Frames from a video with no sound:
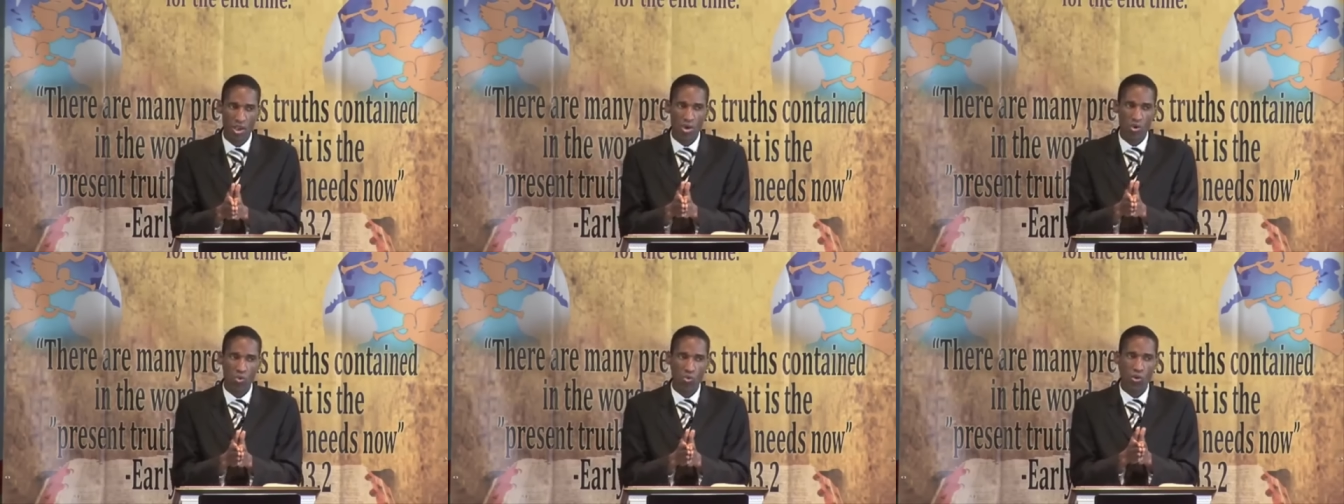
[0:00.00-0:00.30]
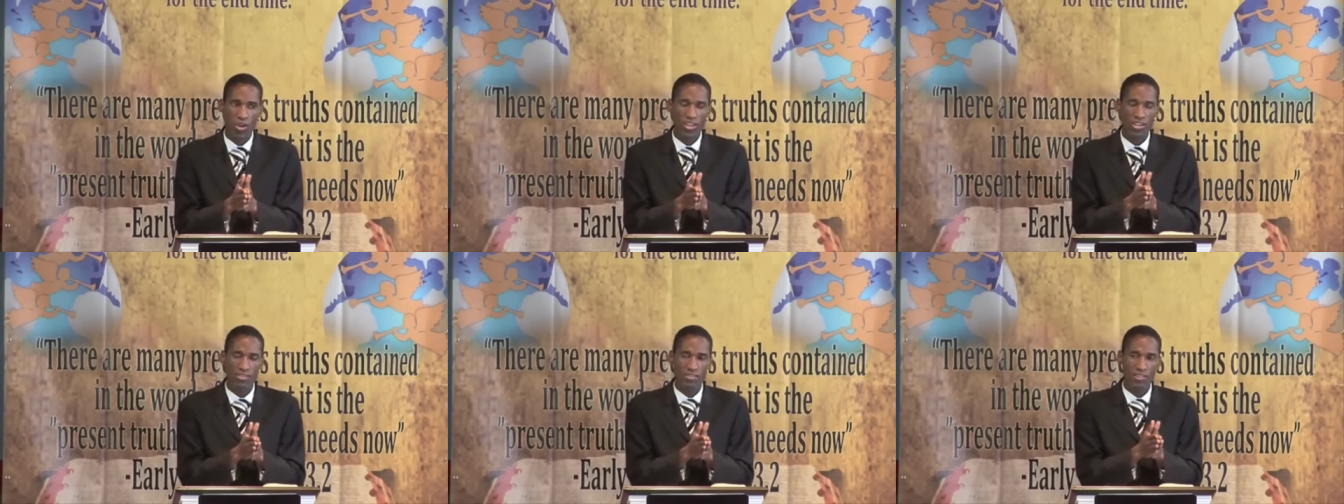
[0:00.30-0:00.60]

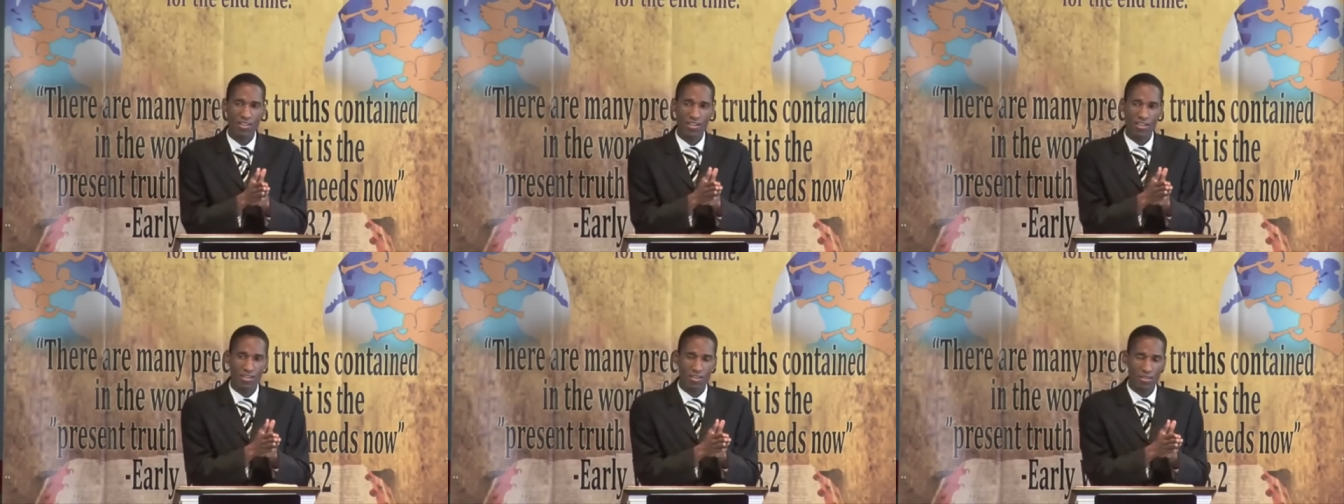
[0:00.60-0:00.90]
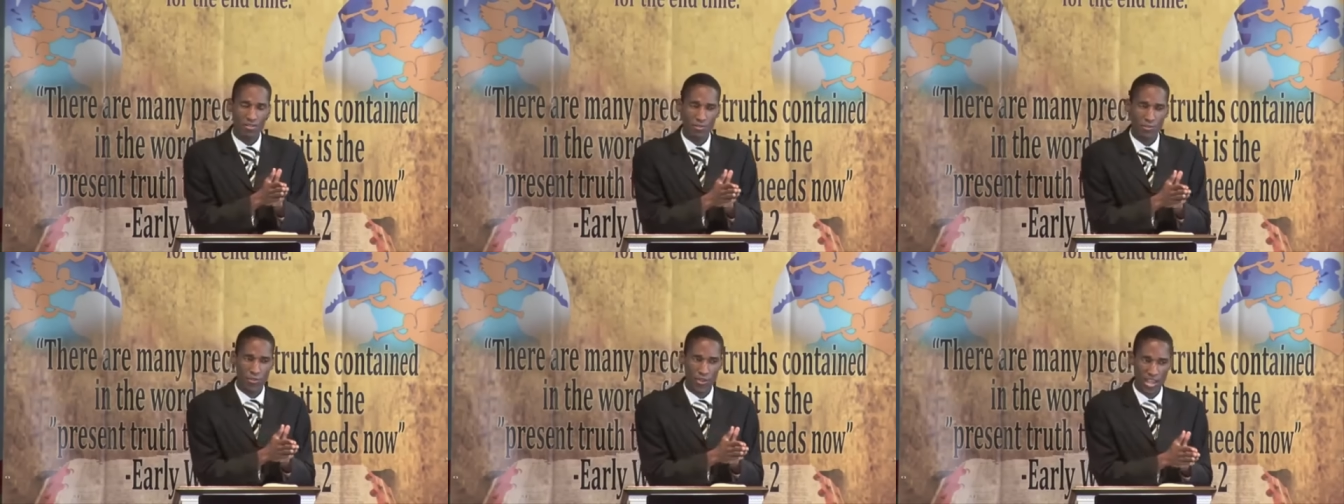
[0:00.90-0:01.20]
What is the
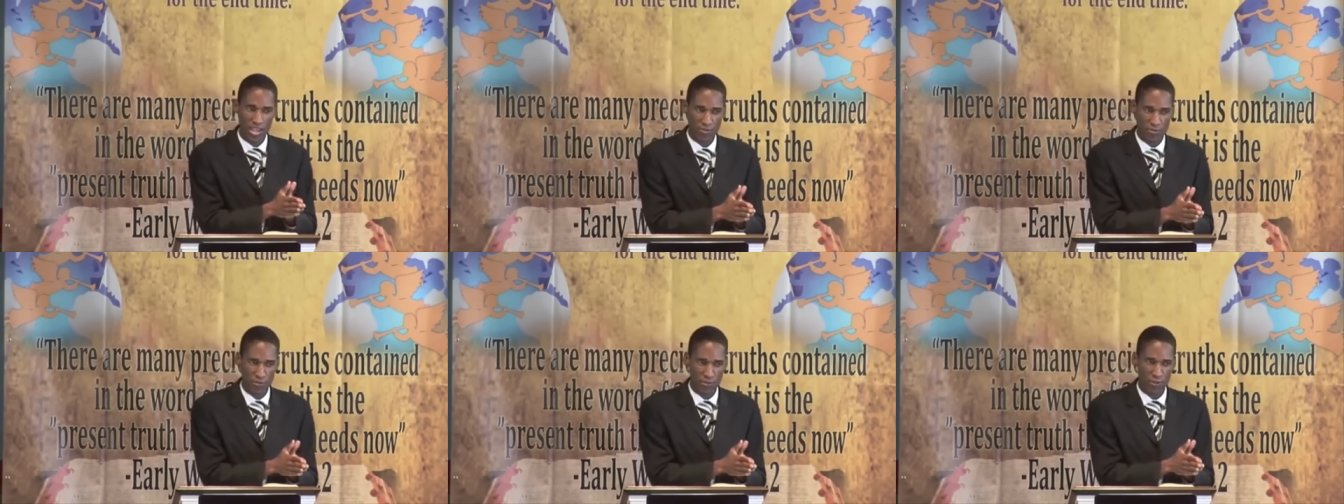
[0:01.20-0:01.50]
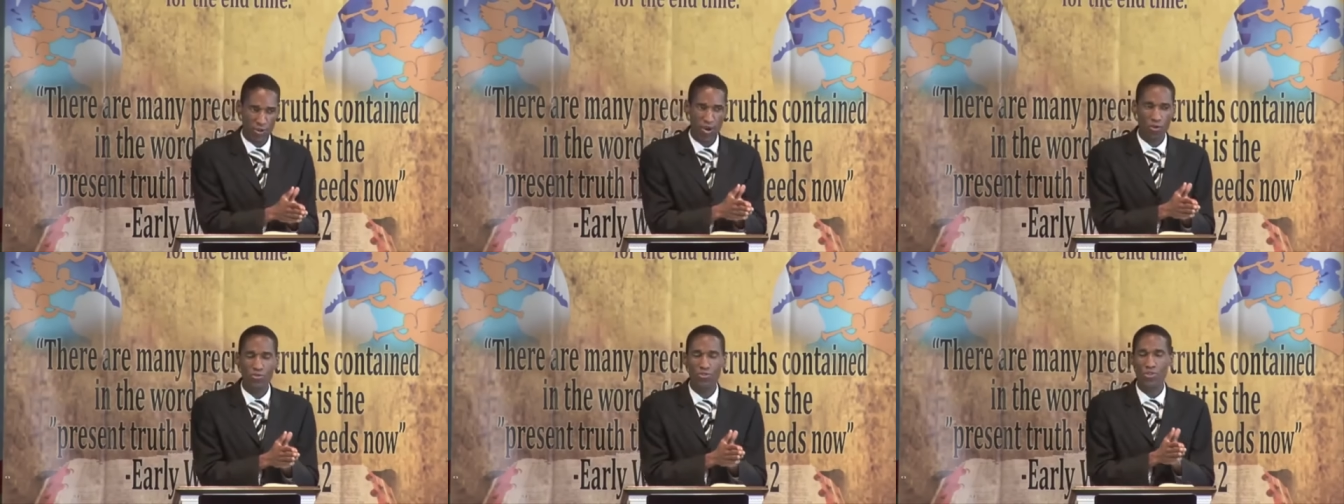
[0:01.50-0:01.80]
faith
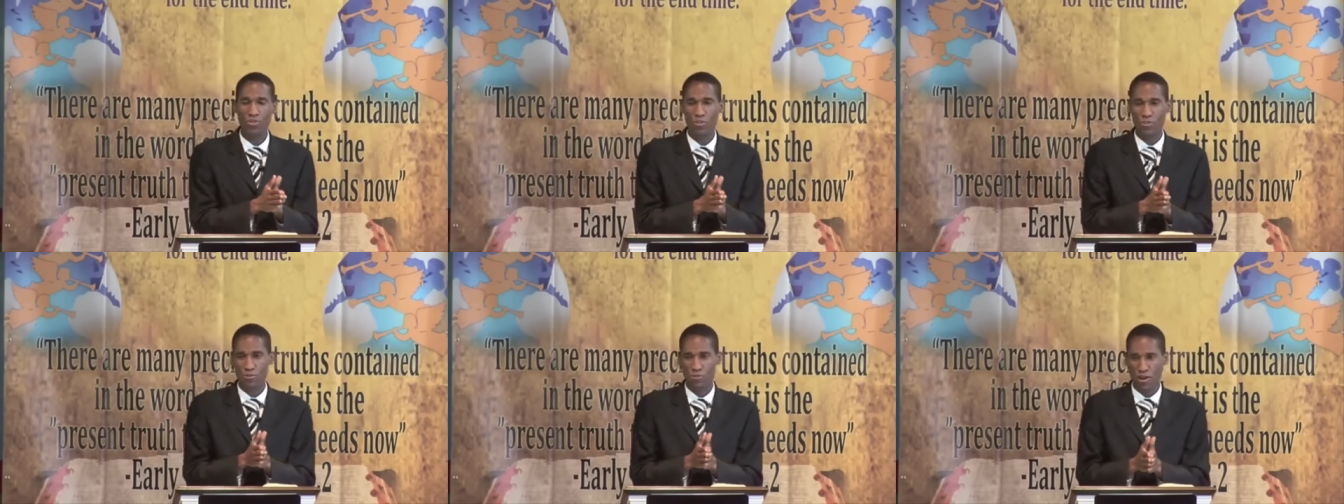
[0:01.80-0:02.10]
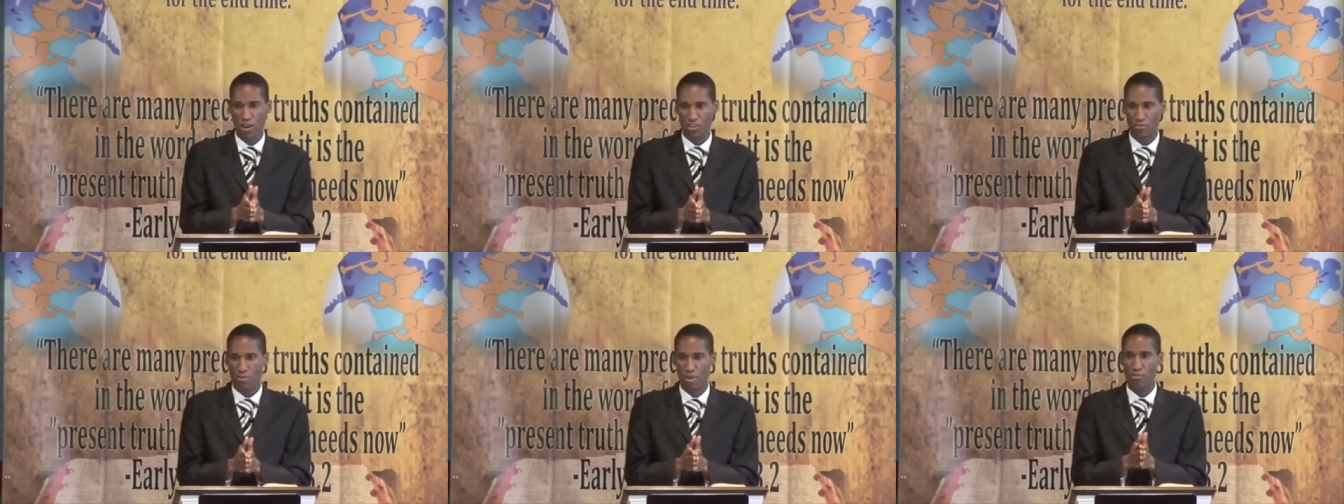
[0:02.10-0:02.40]
of Jesus
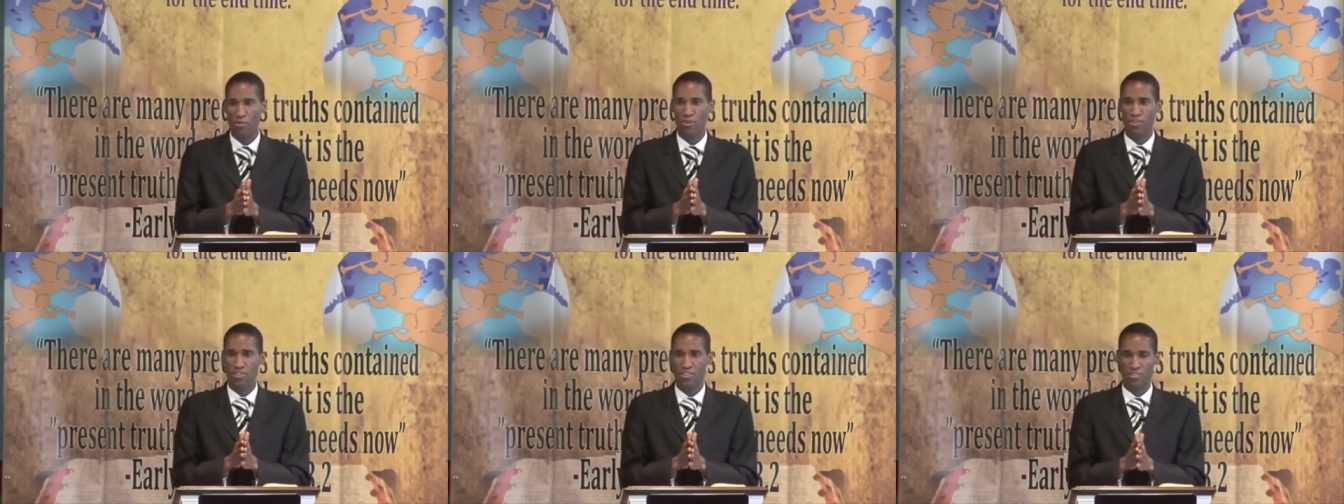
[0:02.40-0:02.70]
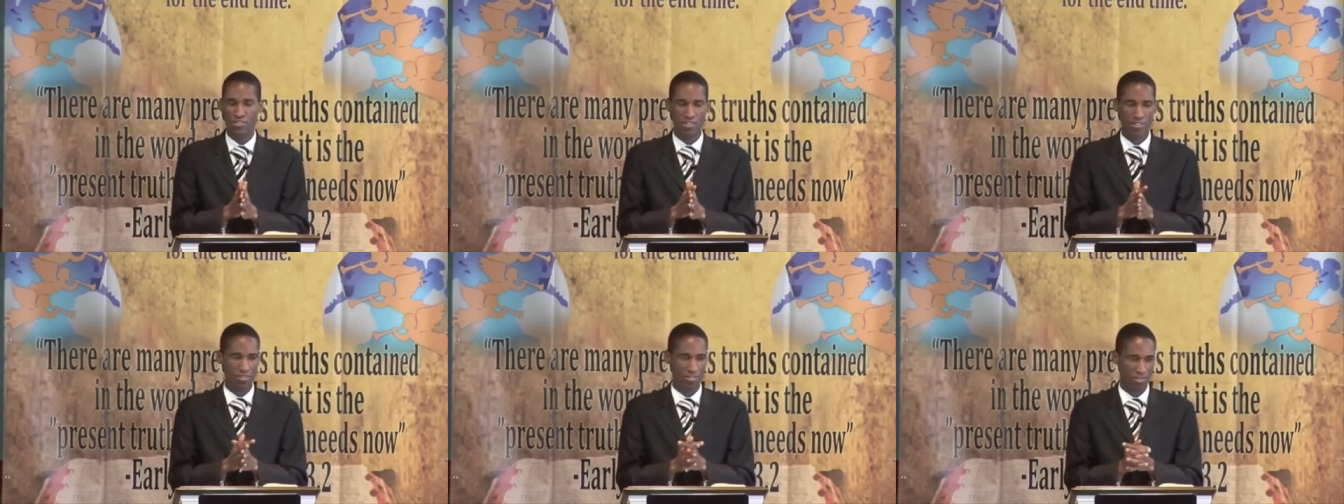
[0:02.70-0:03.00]
Christ, my brothers and
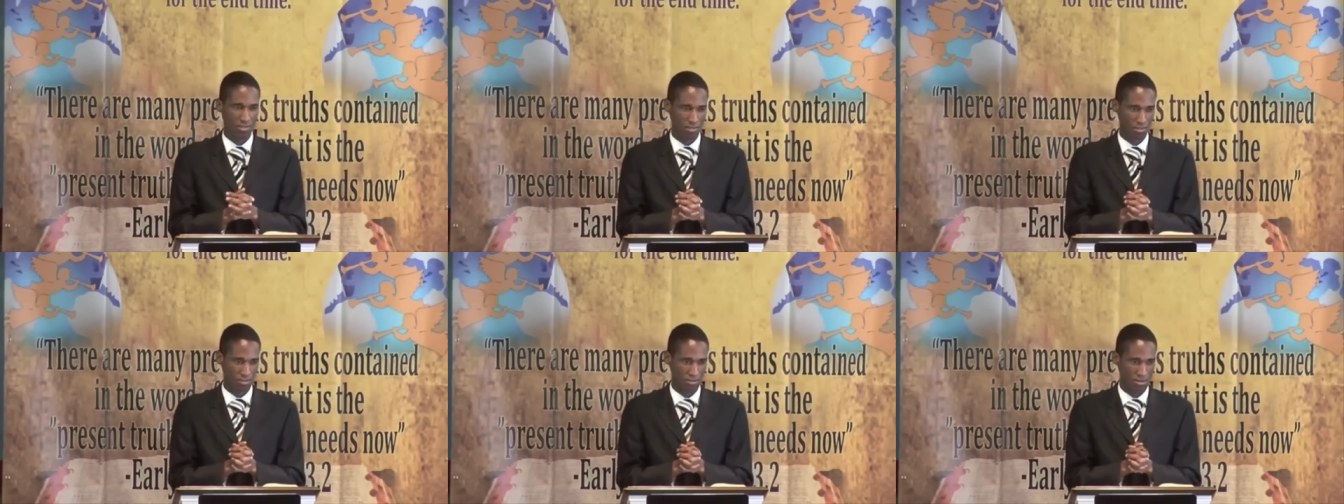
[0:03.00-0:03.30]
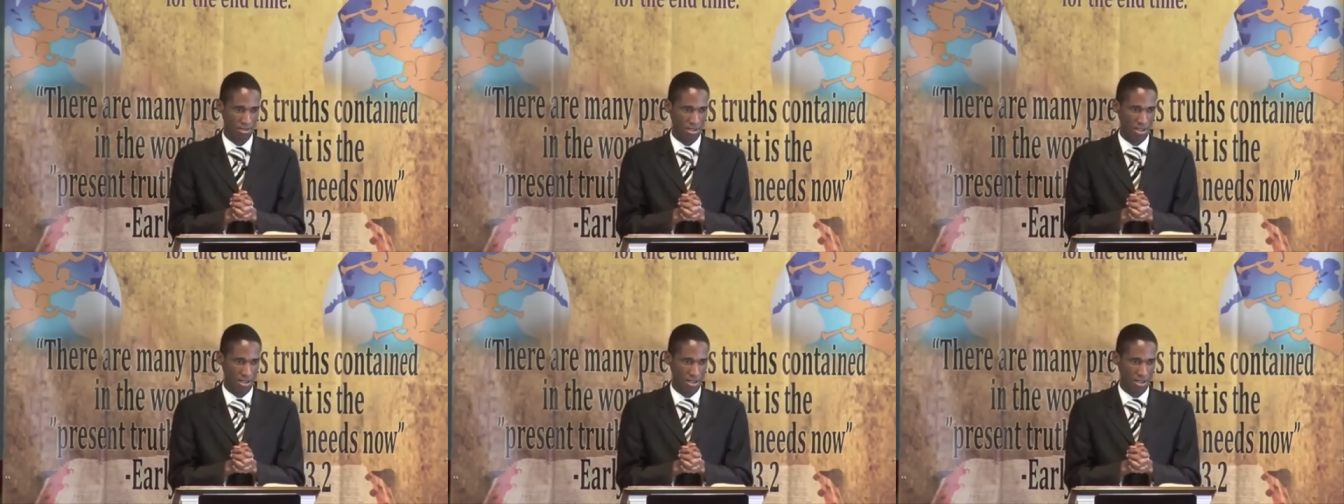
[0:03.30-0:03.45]
sisters?